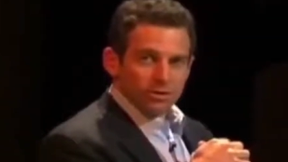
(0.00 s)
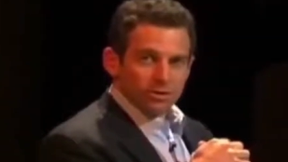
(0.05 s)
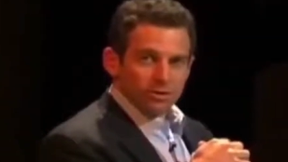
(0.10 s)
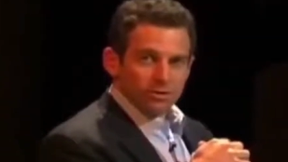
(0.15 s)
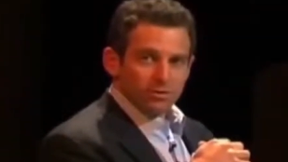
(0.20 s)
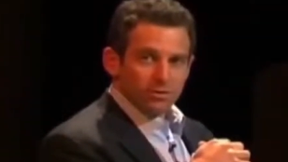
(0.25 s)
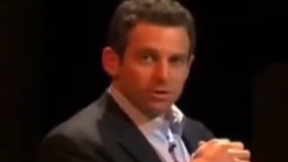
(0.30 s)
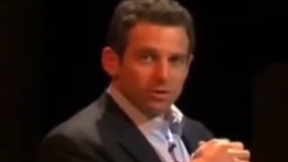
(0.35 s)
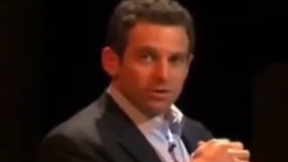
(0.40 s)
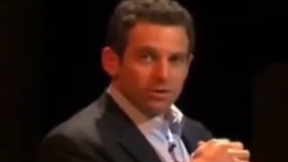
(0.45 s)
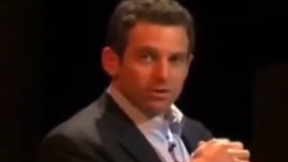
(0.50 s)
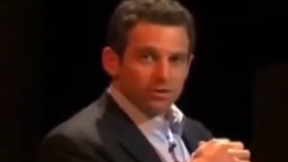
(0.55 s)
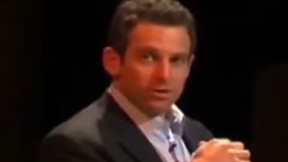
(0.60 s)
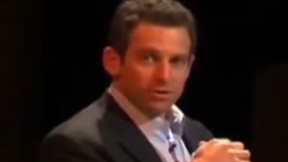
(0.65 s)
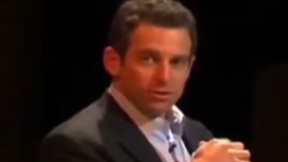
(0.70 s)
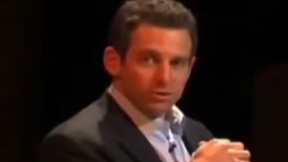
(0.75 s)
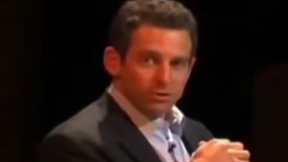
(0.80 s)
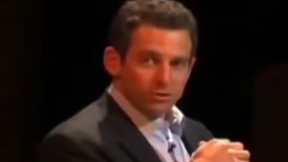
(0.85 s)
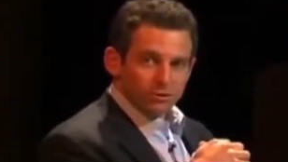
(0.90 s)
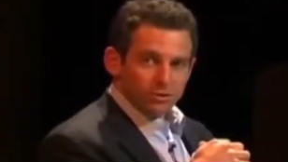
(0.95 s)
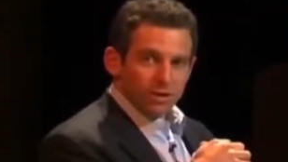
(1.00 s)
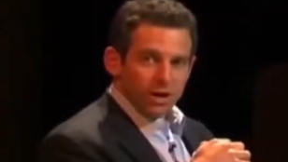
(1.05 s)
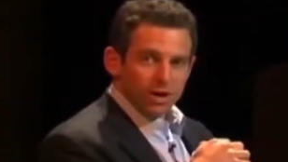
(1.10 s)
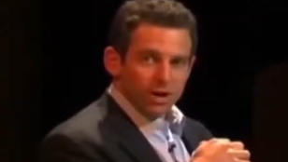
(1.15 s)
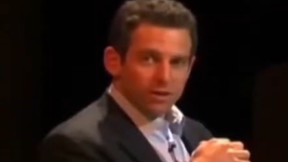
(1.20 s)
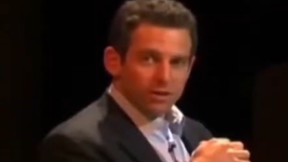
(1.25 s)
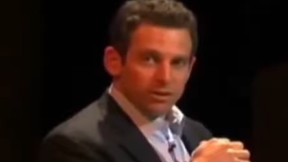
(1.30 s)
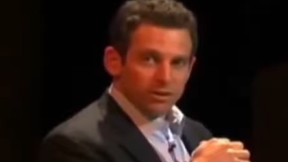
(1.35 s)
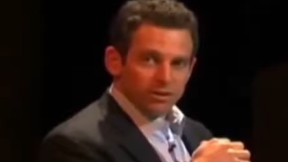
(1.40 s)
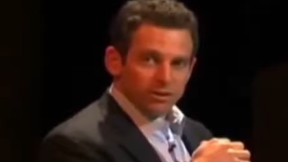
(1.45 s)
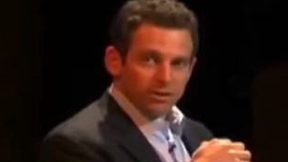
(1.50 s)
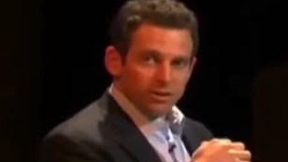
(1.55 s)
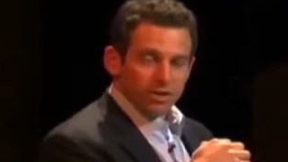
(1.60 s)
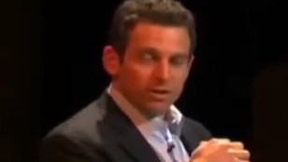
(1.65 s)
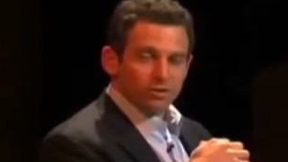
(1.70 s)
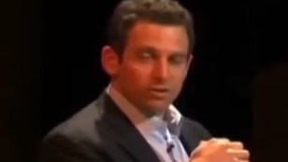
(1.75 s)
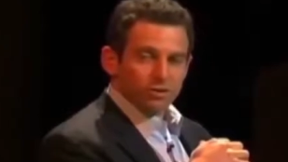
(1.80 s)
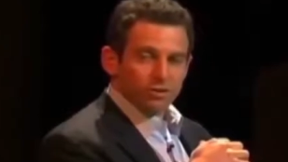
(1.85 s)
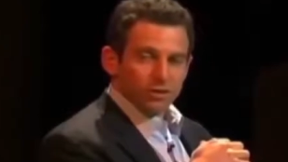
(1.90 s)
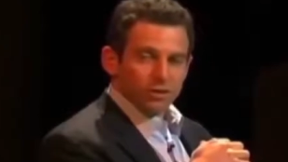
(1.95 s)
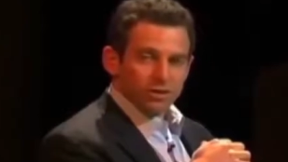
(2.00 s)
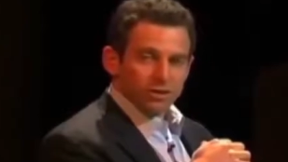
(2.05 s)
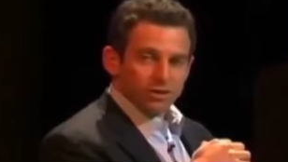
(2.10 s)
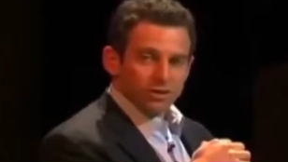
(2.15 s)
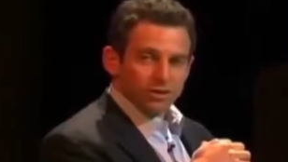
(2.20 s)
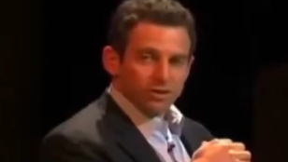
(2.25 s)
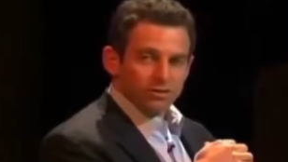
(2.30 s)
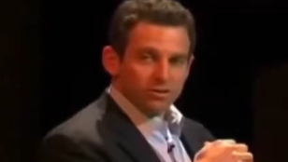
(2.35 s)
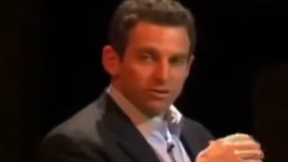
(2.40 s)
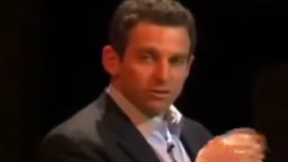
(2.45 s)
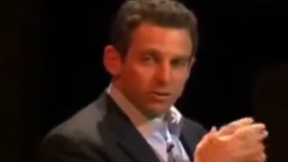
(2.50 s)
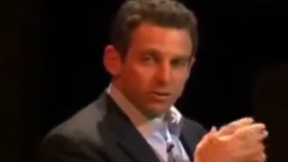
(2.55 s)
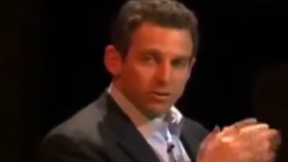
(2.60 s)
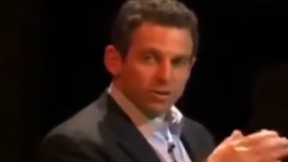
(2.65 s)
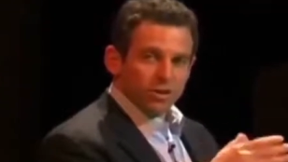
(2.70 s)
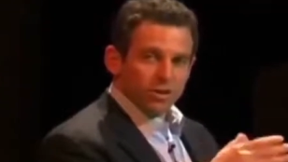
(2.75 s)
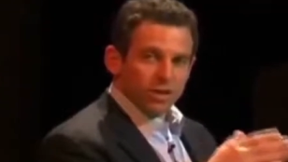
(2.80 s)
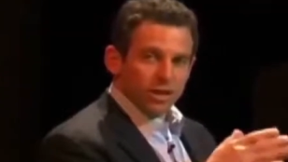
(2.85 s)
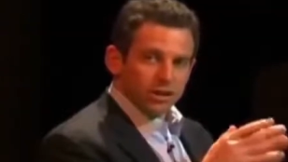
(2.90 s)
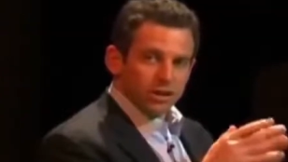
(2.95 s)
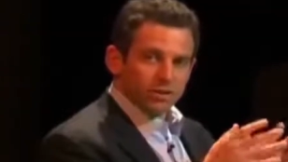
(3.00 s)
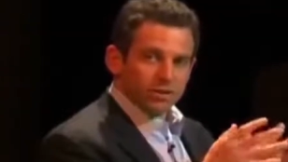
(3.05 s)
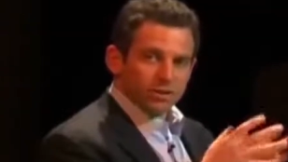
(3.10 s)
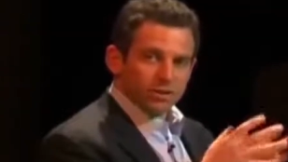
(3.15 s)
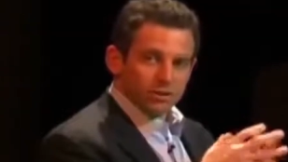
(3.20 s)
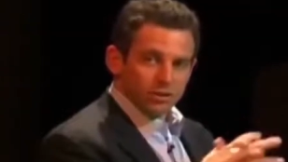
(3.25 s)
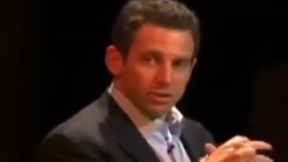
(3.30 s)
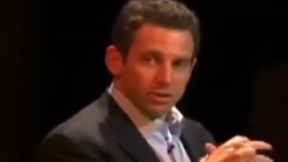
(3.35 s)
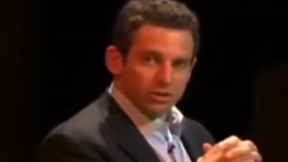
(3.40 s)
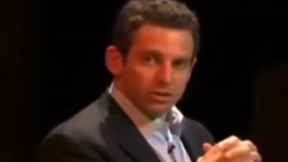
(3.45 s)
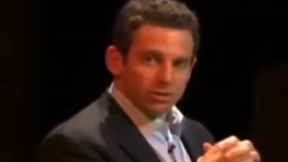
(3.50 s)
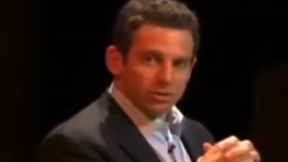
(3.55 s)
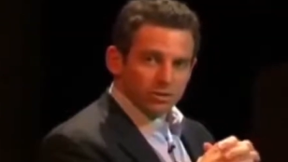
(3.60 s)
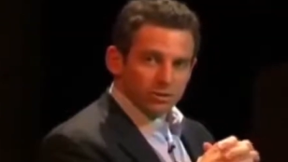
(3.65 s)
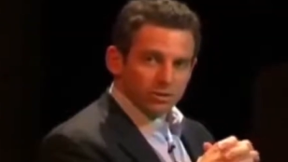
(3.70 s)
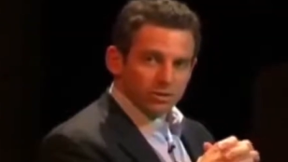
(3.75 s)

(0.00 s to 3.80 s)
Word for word: figures rather centrally to Christianity, Judaism, and